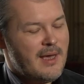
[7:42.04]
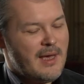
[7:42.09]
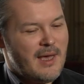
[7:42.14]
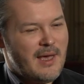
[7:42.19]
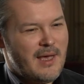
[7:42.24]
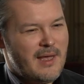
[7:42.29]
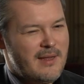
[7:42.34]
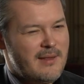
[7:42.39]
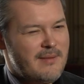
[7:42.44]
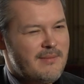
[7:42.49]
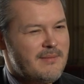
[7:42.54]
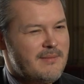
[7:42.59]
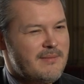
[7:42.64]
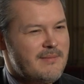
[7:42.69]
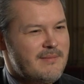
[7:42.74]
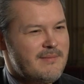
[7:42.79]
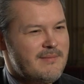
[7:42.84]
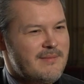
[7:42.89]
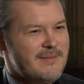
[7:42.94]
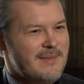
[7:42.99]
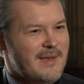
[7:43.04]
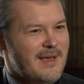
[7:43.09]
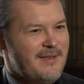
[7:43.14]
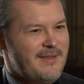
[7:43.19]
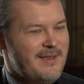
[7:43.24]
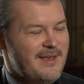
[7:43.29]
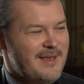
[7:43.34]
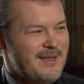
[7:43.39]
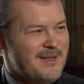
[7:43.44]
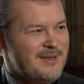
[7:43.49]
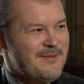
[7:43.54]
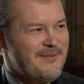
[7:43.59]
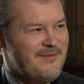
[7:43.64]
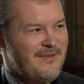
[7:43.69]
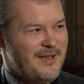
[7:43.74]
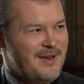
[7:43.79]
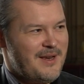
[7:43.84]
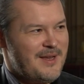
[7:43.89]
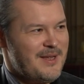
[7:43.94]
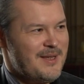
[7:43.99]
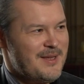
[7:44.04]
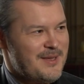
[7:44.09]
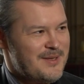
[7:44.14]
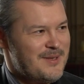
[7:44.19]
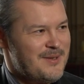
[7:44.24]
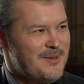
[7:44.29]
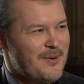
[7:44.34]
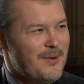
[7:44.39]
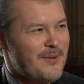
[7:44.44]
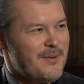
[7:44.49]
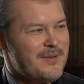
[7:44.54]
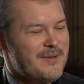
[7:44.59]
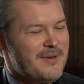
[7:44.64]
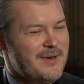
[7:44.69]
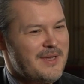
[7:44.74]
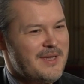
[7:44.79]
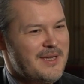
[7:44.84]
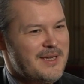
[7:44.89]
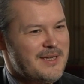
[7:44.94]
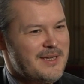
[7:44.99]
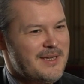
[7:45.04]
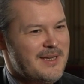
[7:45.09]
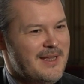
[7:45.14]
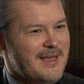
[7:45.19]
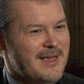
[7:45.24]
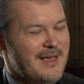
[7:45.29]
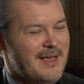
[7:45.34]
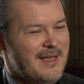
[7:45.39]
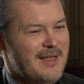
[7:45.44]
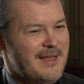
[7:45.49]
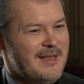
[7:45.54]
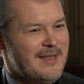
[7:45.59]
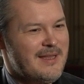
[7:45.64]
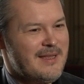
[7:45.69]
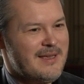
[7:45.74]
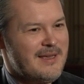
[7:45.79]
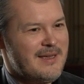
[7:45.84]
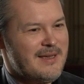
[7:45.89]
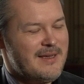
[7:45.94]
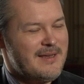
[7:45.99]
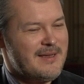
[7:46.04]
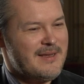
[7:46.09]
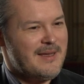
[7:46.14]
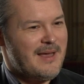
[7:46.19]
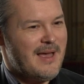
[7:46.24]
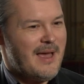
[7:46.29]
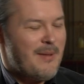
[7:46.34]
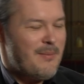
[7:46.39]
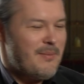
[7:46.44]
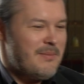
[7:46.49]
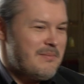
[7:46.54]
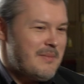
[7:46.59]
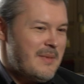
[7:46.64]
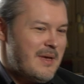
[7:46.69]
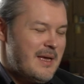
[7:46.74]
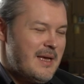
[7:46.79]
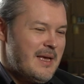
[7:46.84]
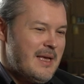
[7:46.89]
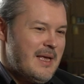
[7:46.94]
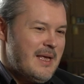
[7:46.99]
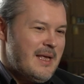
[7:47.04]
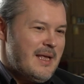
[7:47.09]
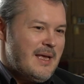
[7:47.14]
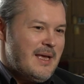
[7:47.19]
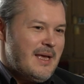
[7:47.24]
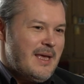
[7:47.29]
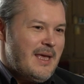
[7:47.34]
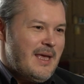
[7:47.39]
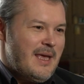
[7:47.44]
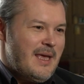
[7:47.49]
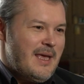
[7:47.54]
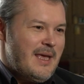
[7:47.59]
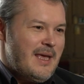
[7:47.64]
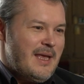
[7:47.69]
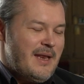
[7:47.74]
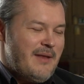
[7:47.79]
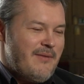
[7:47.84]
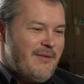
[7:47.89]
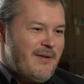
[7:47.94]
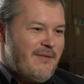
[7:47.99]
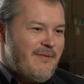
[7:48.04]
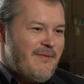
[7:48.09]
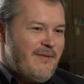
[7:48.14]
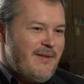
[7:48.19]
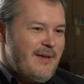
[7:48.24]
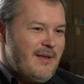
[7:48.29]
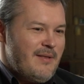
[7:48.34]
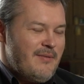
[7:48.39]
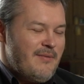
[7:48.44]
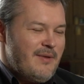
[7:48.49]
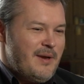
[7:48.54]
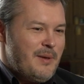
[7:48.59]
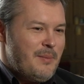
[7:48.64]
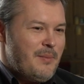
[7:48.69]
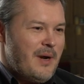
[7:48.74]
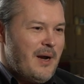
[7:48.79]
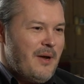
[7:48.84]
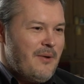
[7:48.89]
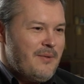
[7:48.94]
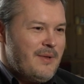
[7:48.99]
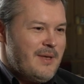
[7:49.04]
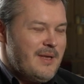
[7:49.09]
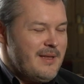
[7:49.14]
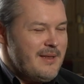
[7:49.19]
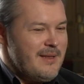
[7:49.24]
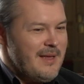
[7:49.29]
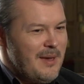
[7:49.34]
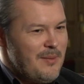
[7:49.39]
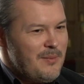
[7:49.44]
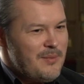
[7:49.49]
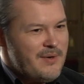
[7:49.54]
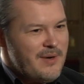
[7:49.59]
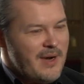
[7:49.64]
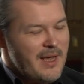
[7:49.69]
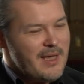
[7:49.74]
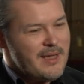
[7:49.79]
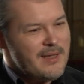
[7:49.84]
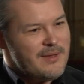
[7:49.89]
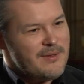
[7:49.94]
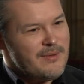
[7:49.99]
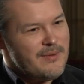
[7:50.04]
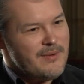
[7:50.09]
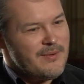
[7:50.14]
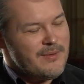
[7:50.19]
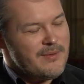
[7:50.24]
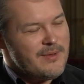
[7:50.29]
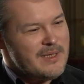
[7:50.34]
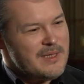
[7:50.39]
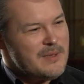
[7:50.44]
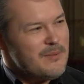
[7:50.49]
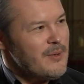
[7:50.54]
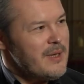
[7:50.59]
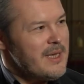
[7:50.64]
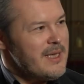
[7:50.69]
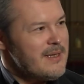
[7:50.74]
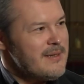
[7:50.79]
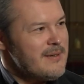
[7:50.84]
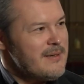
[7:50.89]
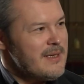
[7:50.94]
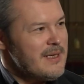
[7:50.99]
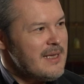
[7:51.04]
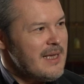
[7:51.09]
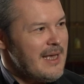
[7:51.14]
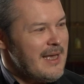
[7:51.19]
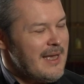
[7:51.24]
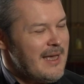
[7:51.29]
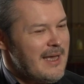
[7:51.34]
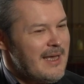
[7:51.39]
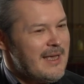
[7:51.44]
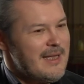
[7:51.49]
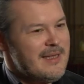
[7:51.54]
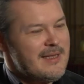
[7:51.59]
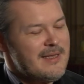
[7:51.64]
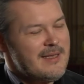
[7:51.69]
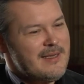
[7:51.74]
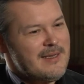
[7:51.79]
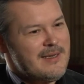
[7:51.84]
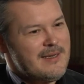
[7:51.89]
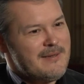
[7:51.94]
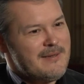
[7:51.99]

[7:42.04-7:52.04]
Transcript: And I think it's a very strong tradition, and I'm in a way feel very proud that I'm trying to go this way. And